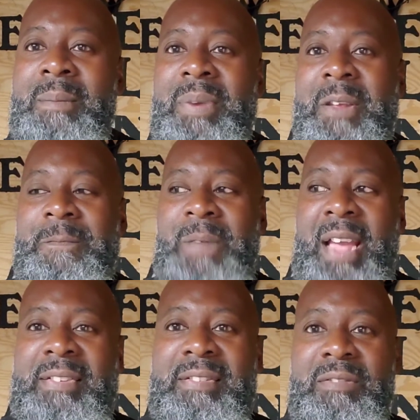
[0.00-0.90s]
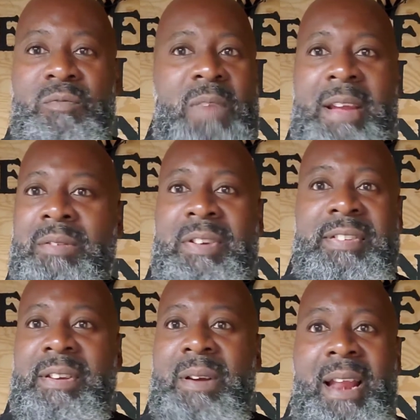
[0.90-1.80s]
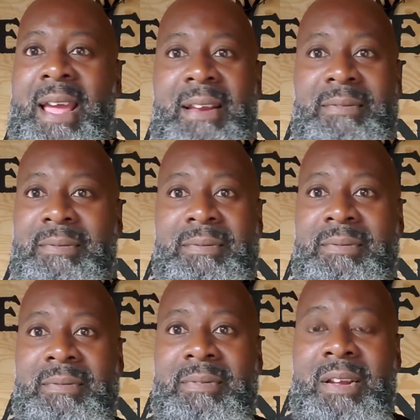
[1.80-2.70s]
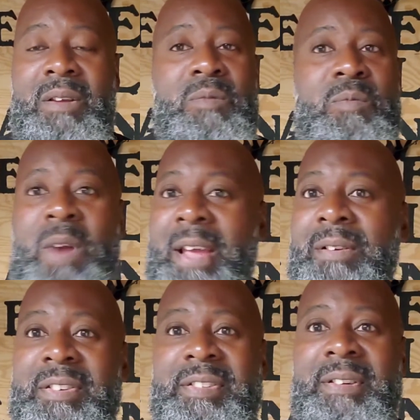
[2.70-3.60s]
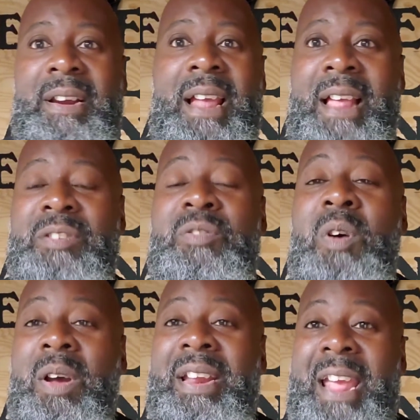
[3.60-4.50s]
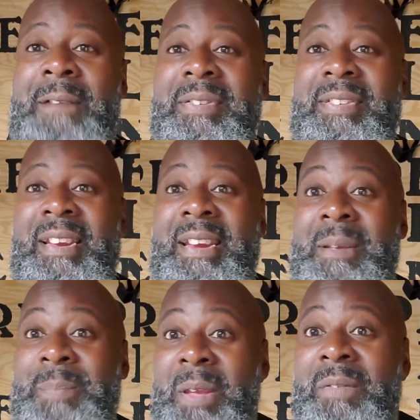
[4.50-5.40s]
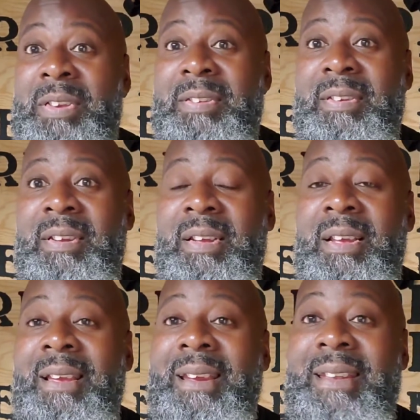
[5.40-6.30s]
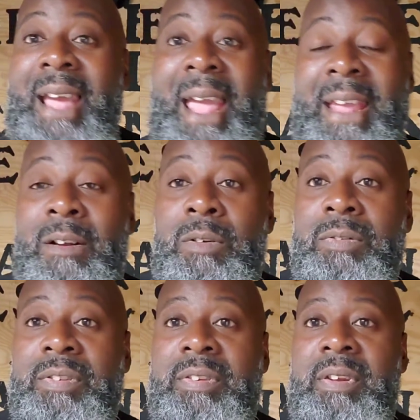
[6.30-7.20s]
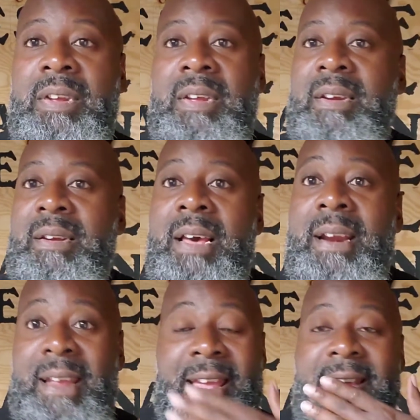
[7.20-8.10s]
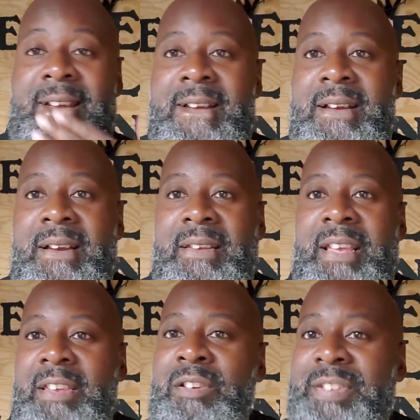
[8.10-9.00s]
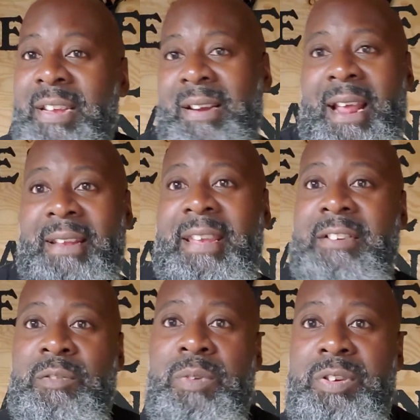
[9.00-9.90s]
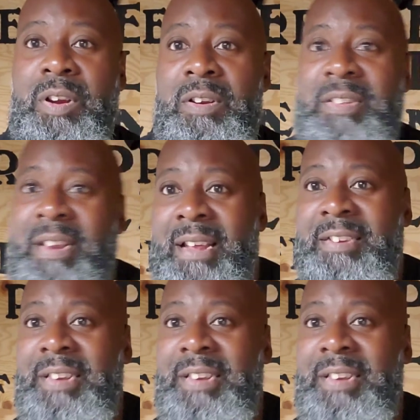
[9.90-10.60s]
but he fights right on the center line. Right on the center line. You hardly ever see any pivots, any angles, none of that. Yeah, you see a lot of catch and returns, a lot of